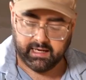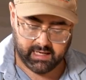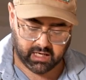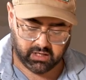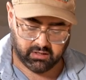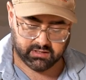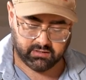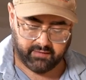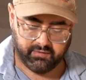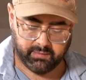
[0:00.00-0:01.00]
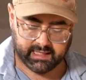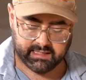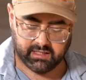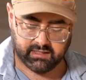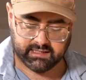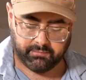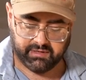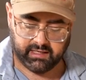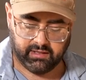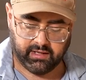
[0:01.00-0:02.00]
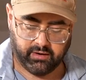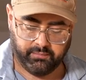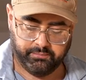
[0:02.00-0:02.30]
knuckles, so everyone gets a little something in there.